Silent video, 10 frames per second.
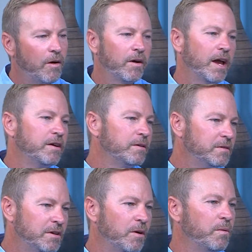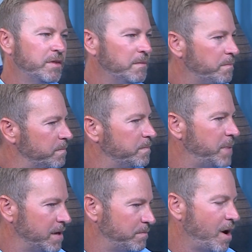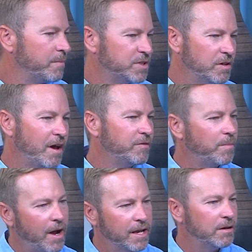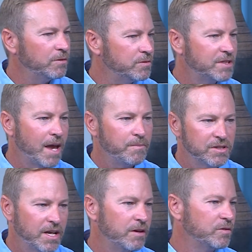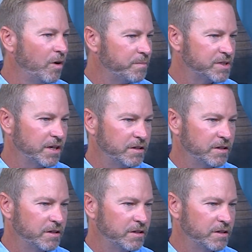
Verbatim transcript: go, okay, you you know, with the pet problems that you have, you're probably going to lose 10% or 12% of